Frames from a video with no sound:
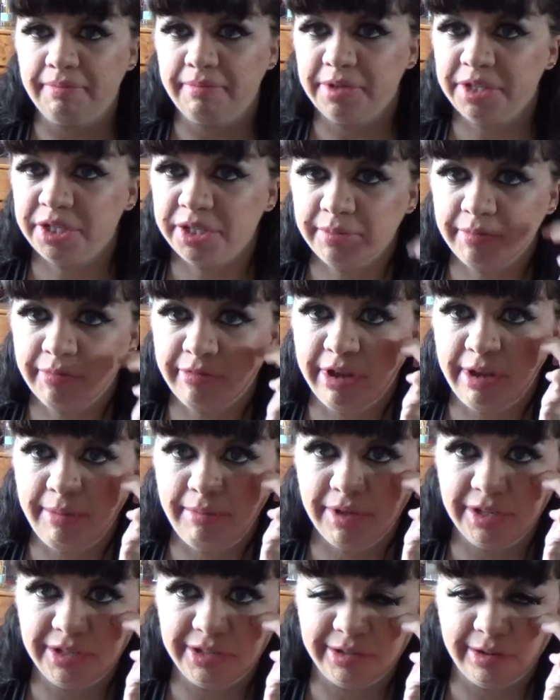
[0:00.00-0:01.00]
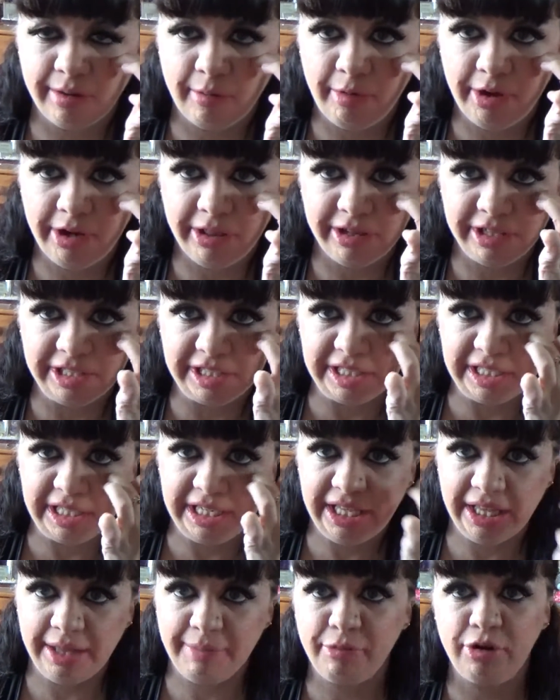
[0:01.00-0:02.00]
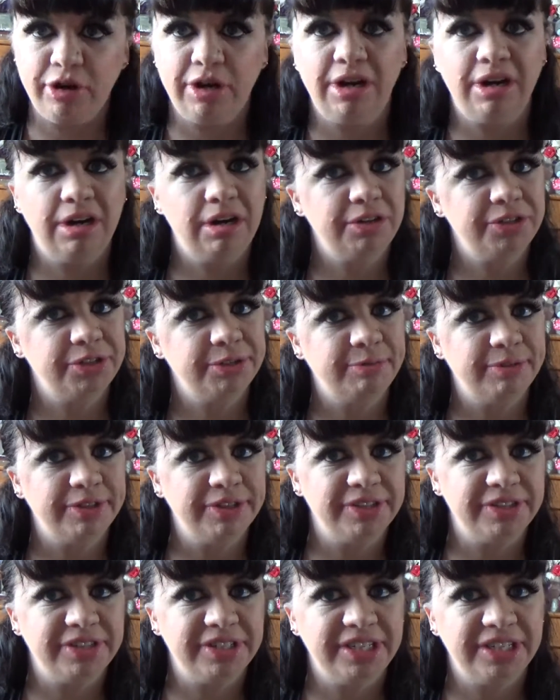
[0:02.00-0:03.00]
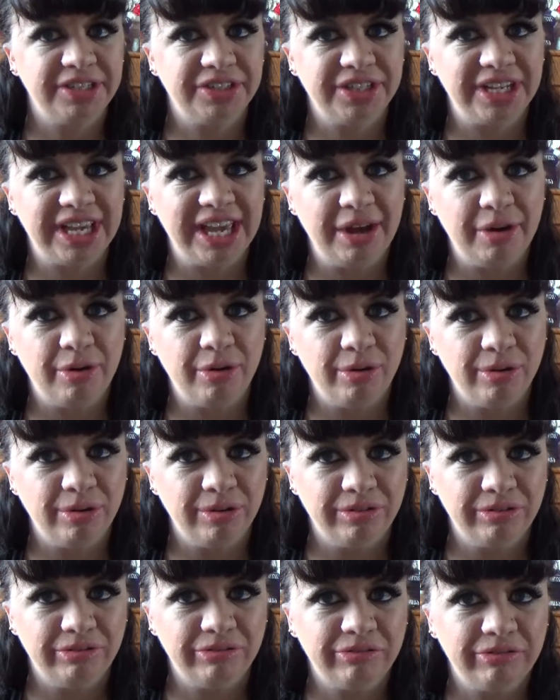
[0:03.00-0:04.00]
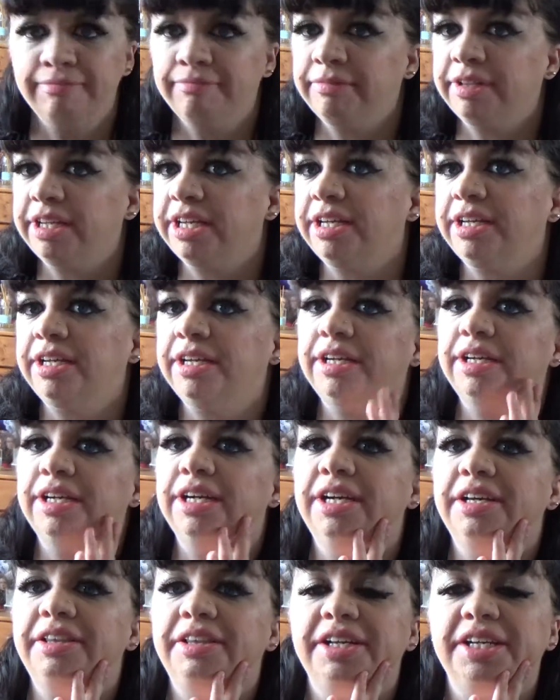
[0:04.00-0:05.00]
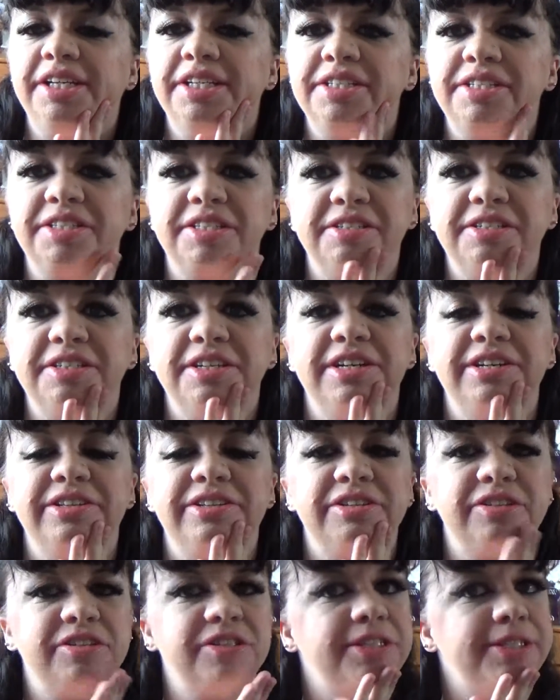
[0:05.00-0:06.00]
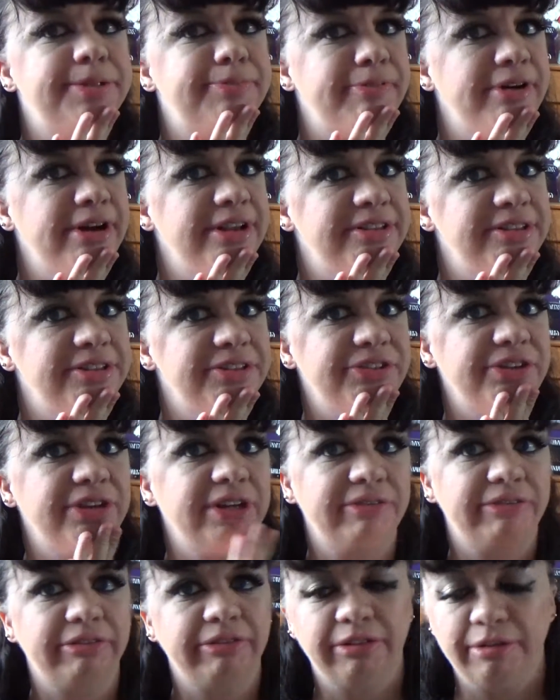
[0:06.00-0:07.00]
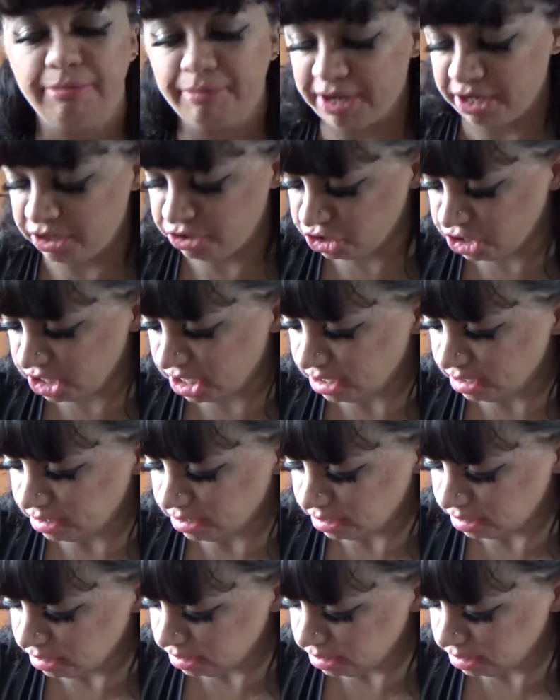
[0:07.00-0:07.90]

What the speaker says: Supreme is one of the slightly more harder ones to actually get off. I think it's decided to spread itself around my chin